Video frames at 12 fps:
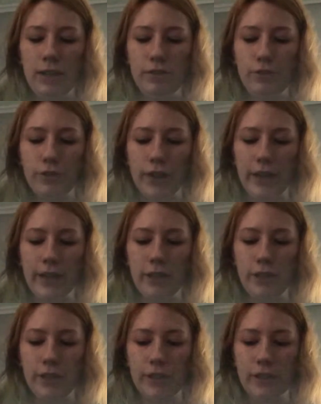
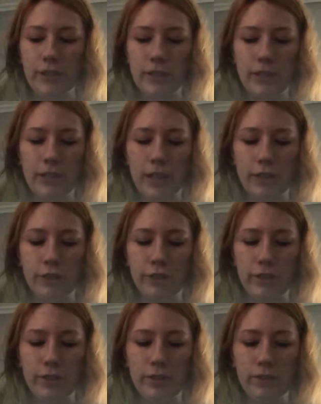Drainage is
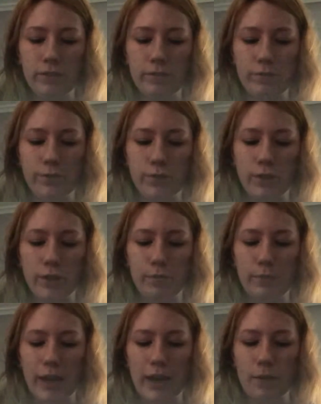essential for
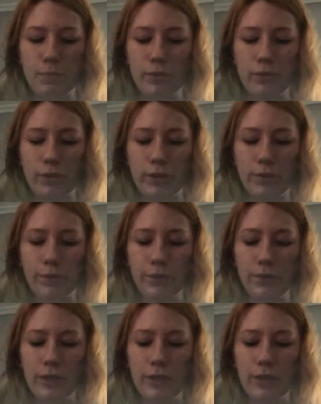pineapple growth.